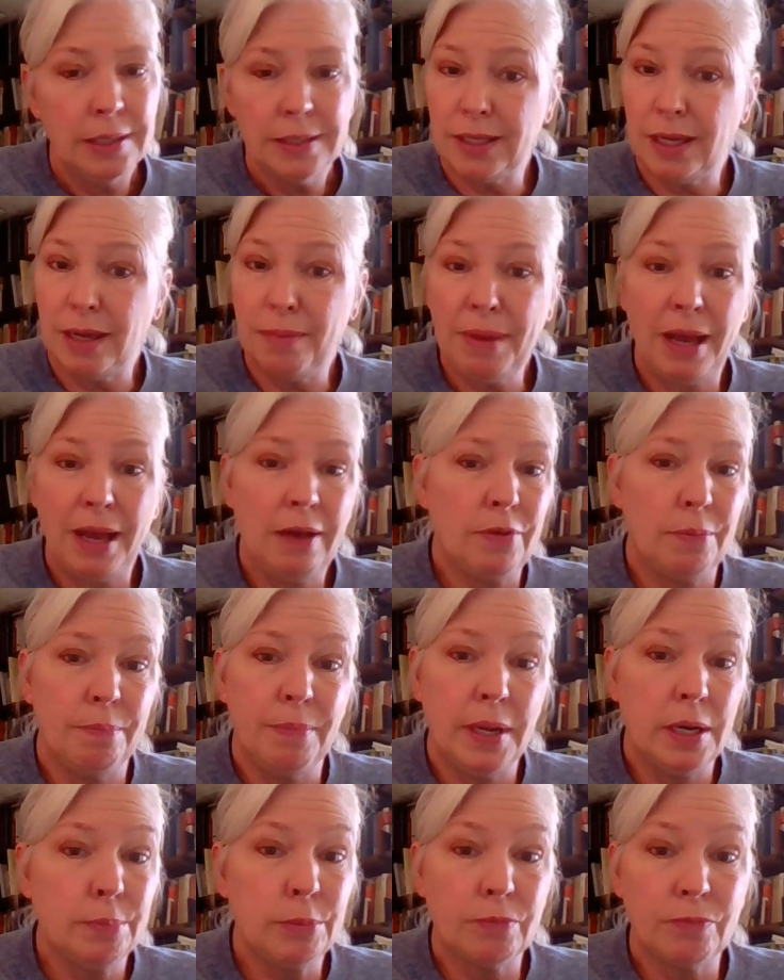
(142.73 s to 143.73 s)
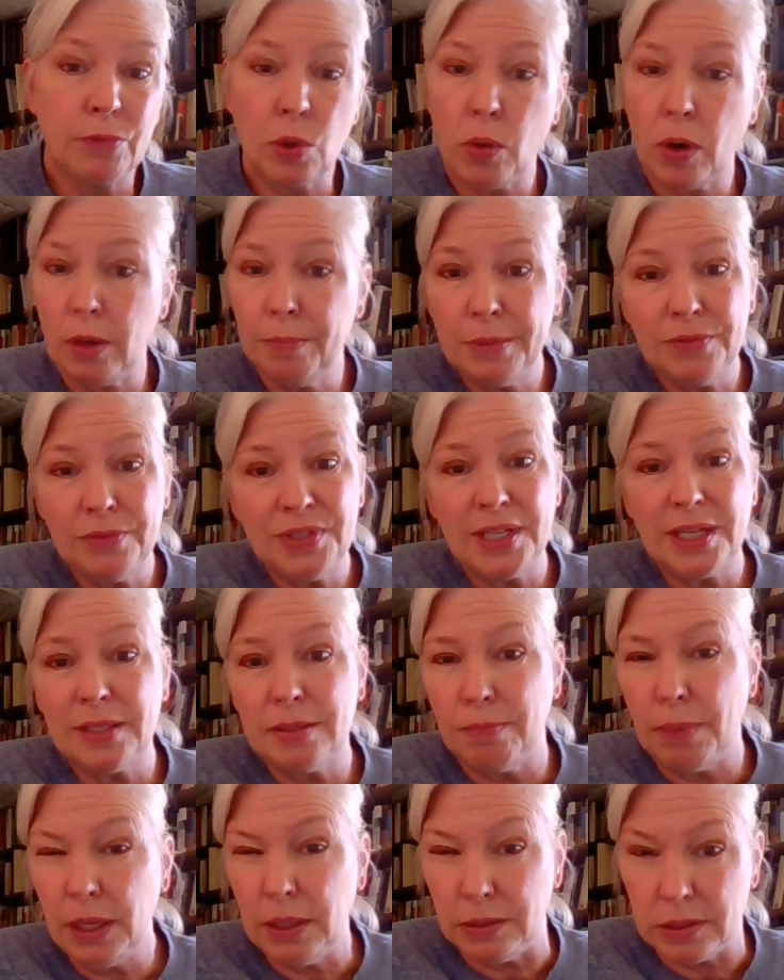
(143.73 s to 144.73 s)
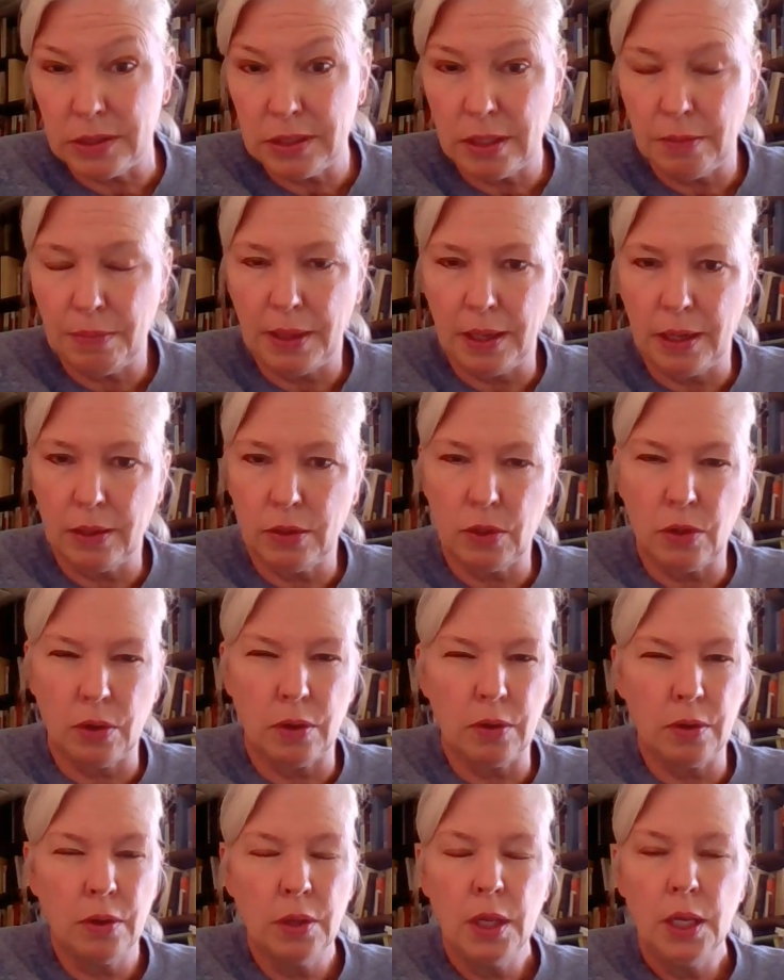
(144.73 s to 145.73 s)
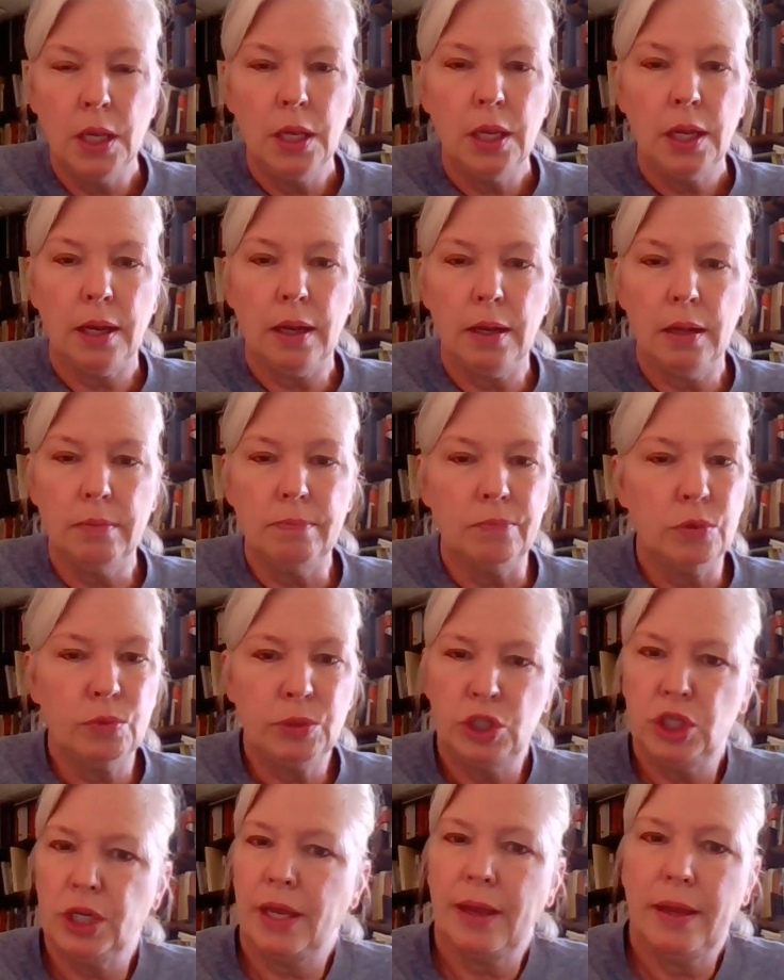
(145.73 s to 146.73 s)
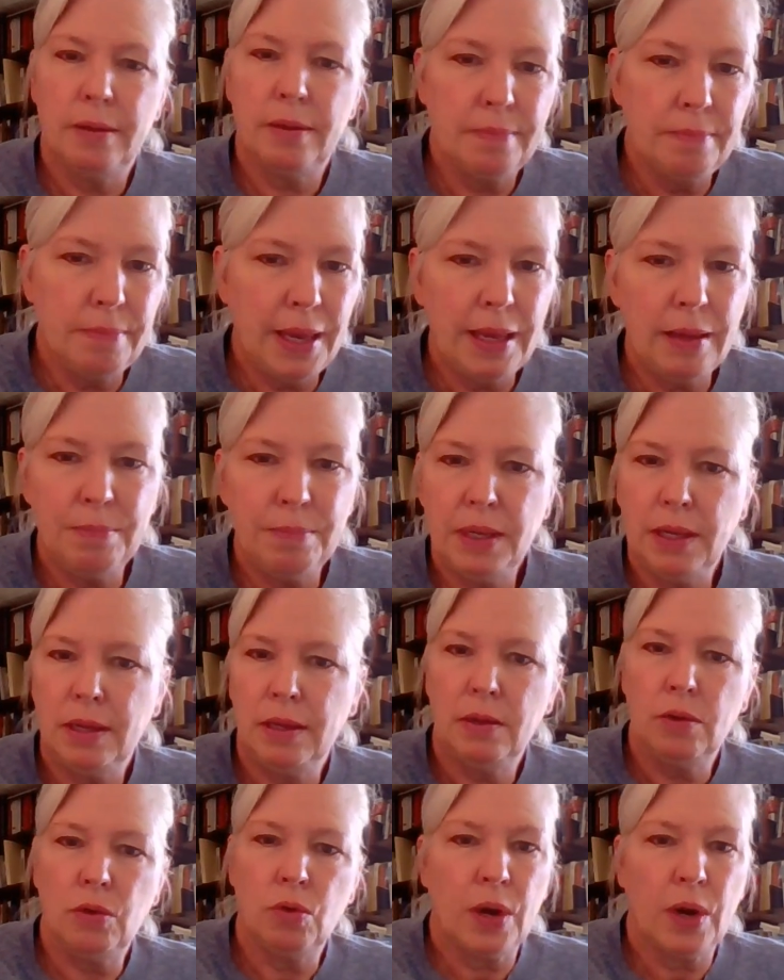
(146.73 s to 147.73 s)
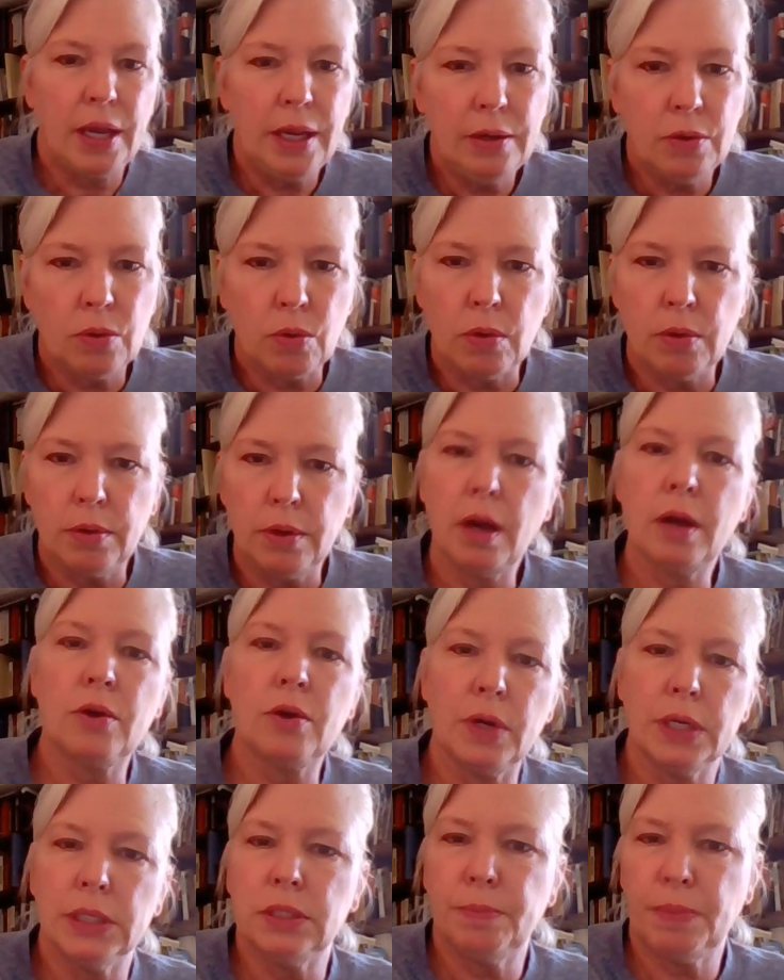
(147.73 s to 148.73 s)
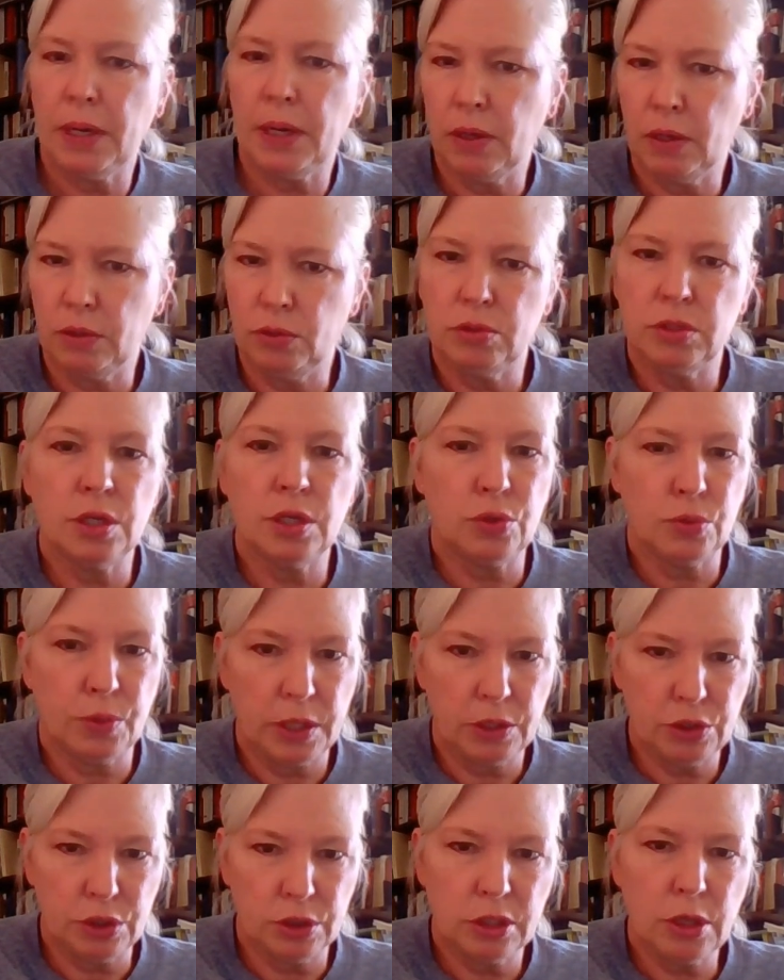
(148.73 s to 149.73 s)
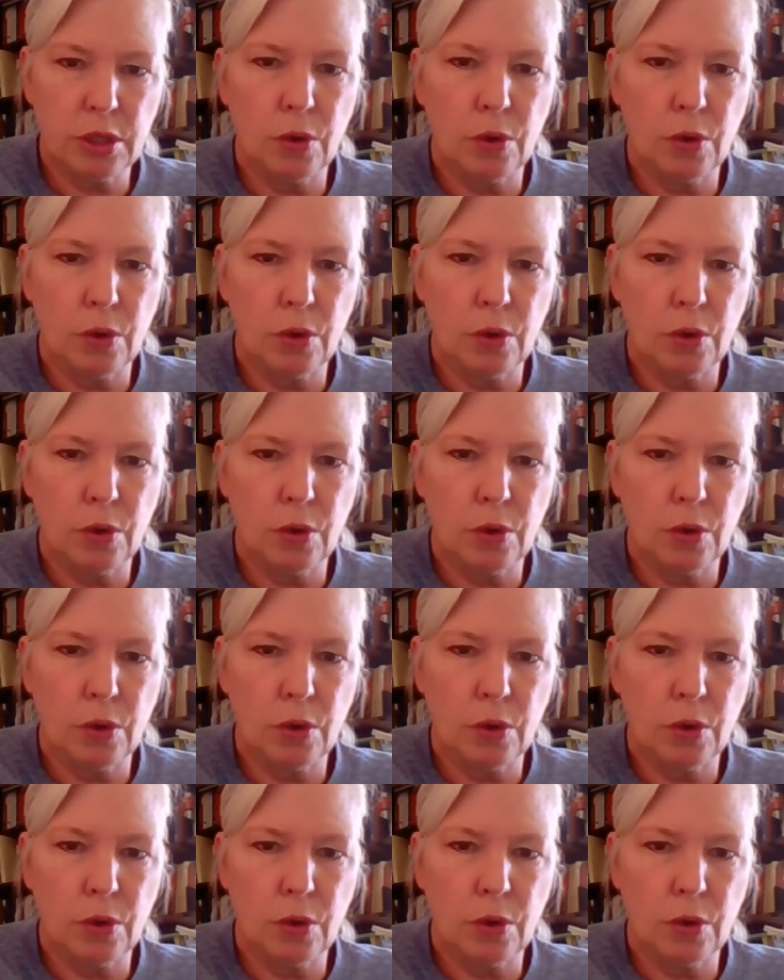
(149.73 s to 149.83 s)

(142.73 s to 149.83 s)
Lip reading: Some have a minimum requirement of 6 months to be an intern, which again may be great or not great depending on your situation.